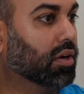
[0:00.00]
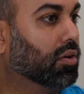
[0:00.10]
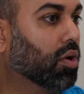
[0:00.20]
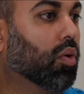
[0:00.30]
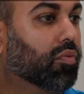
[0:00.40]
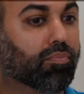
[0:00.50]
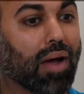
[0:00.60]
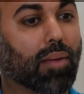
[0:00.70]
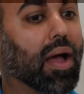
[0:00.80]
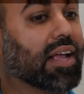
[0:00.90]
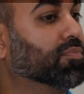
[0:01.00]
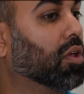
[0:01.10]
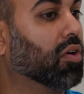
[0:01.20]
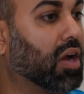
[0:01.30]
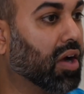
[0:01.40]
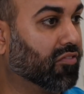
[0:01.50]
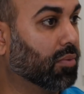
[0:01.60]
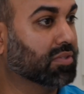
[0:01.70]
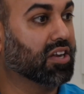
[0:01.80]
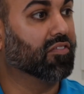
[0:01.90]
grow by buying smaller accounting firms
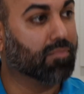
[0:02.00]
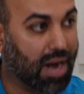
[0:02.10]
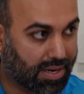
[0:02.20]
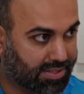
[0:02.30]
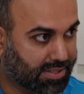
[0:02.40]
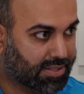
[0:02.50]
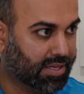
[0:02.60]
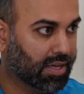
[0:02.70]
and different practices.